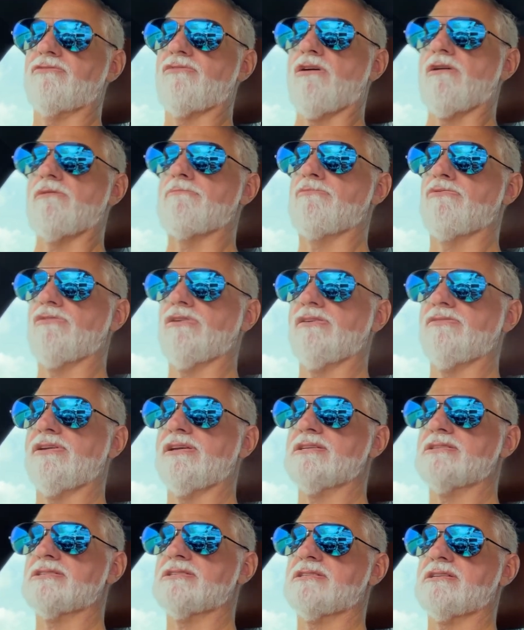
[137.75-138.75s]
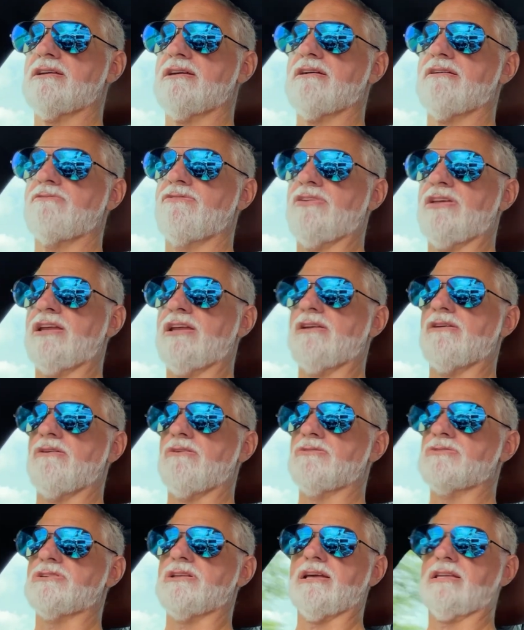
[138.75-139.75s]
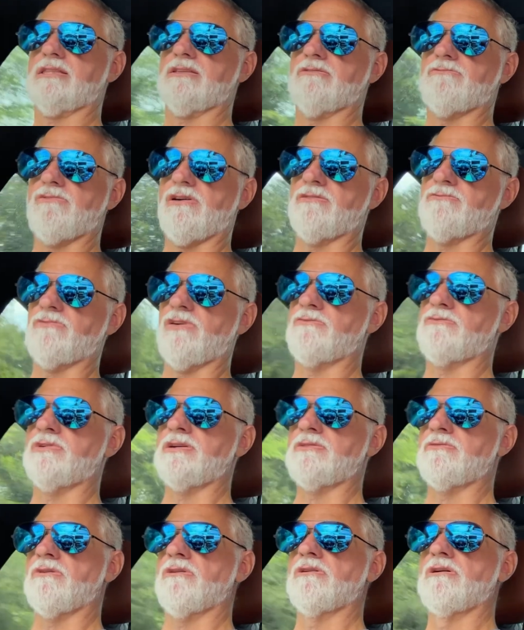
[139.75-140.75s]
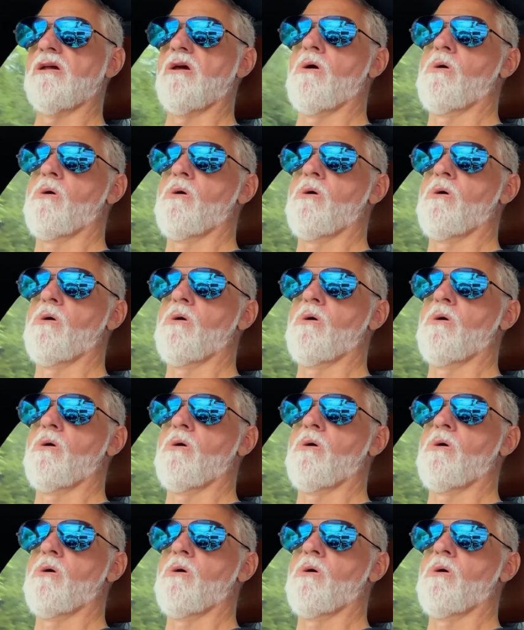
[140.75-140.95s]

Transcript: of our previous videos, like the one when we were